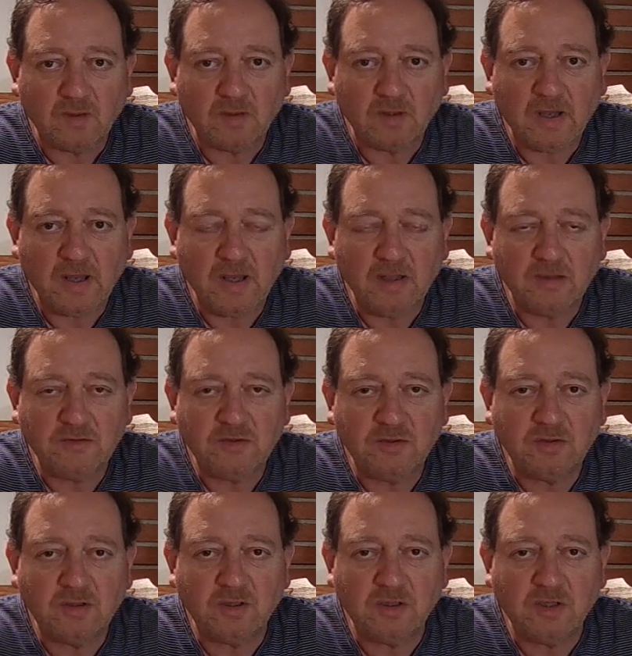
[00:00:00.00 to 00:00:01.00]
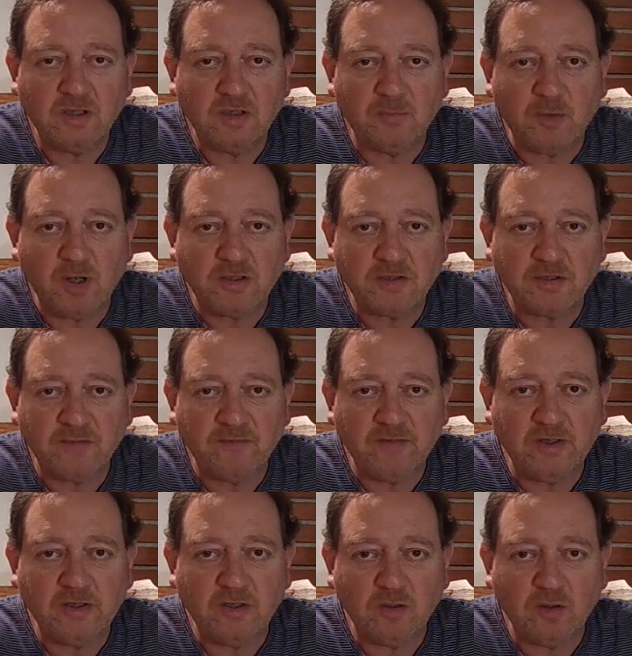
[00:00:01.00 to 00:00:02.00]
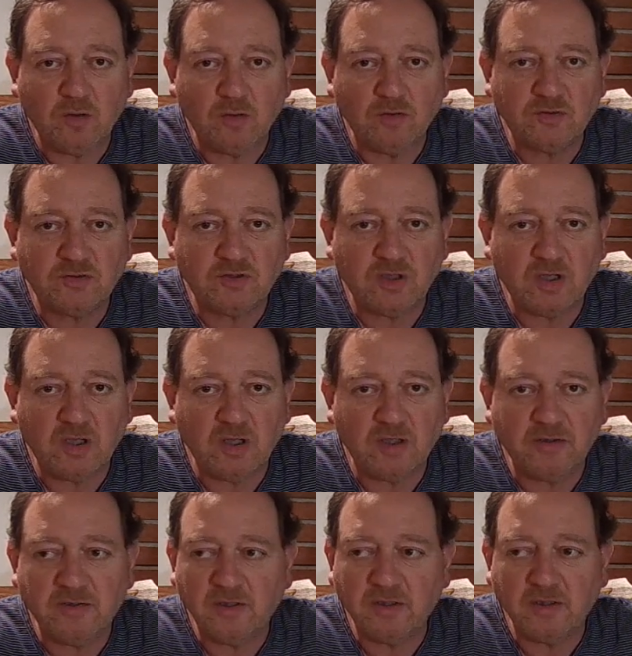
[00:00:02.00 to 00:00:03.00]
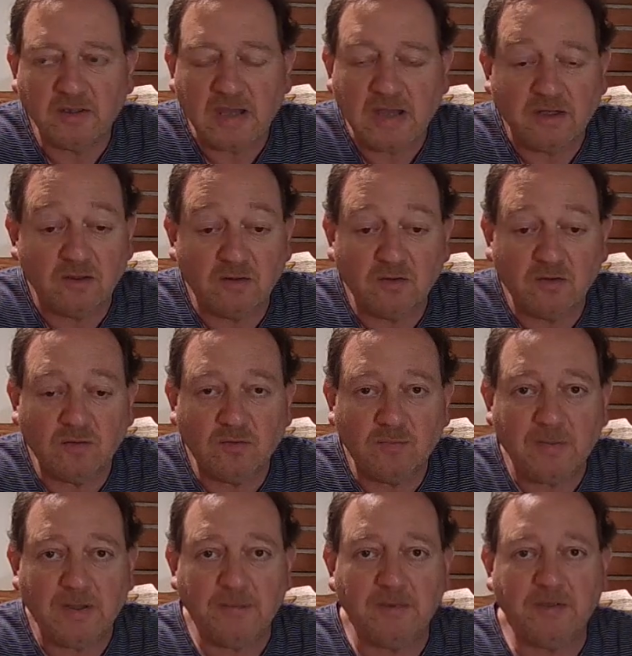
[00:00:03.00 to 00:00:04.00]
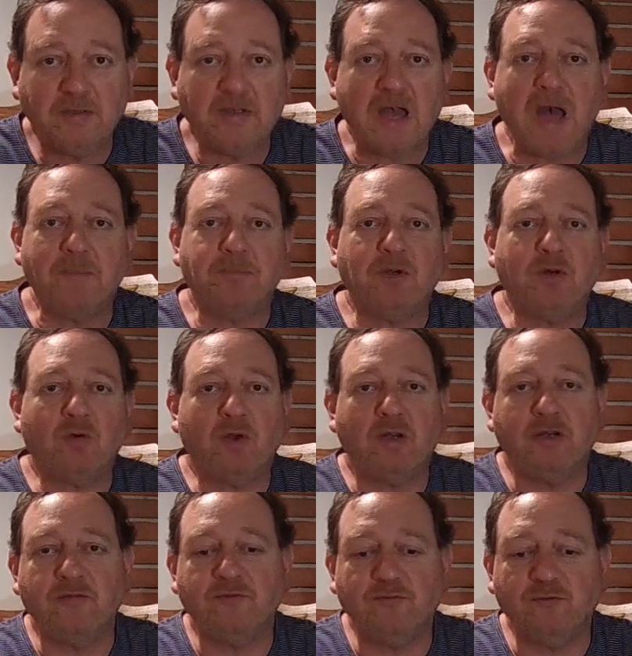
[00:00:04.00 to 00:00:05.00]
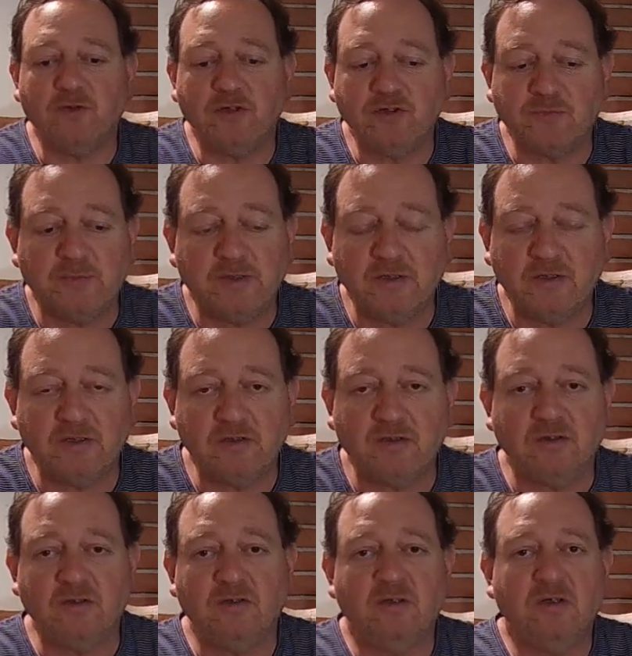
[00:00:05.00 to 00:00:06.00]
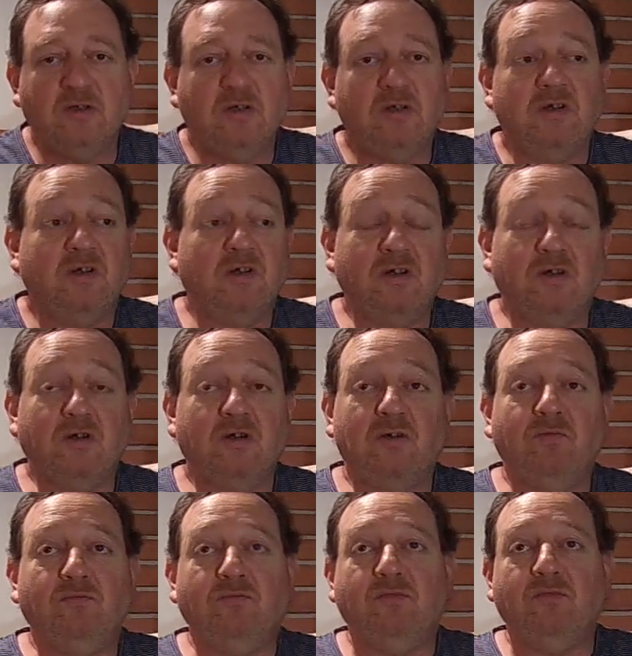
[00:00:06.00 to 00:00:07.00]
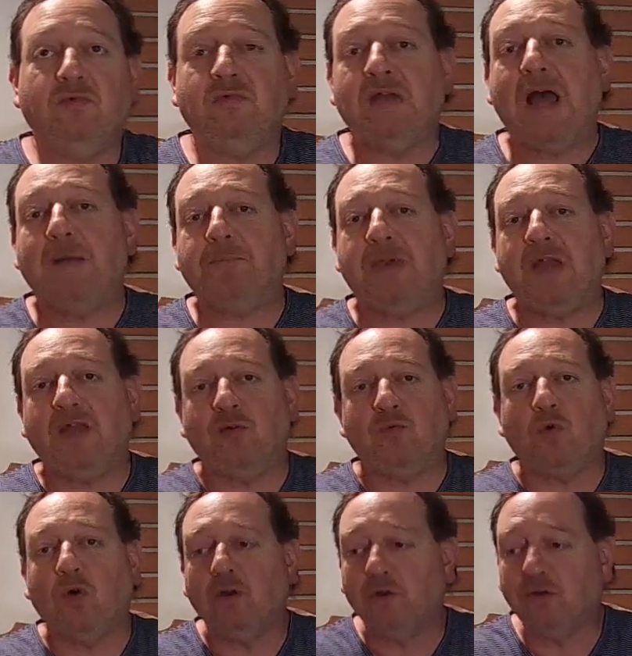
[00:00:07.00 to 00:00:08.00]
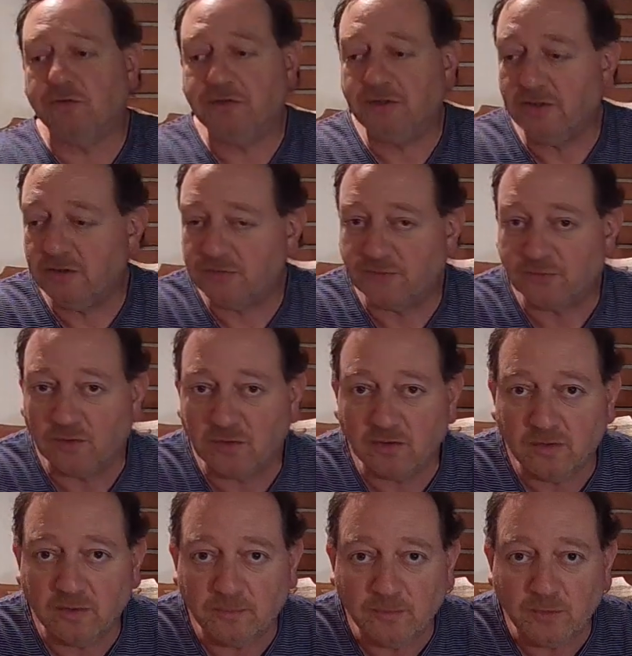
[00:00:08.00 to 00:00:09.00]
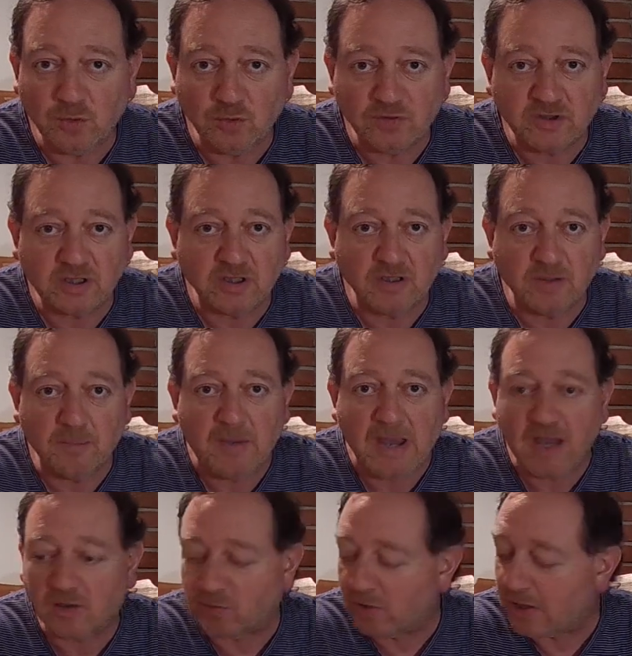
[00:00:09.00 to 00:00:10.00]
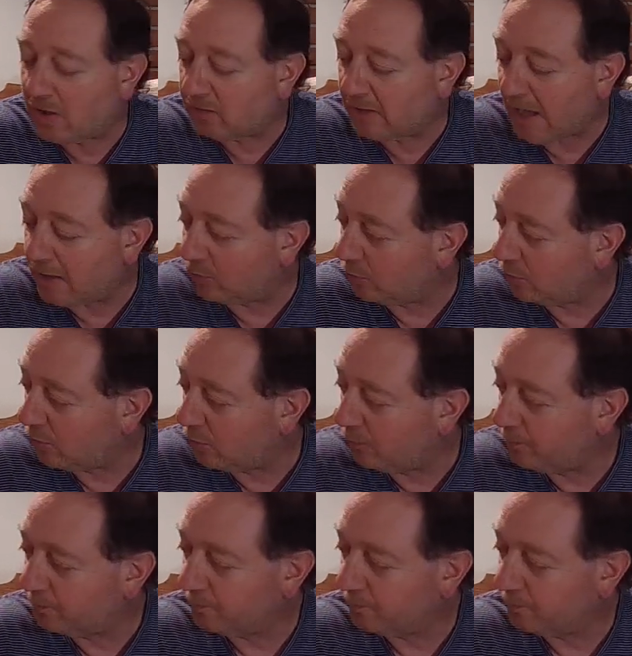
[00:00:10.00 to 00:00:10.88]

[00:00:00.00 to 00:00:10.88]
I had to delete a bunch of videos. I think, I don't know, maybe copyright infringement or not paying royalties for their music in the background. I don't know.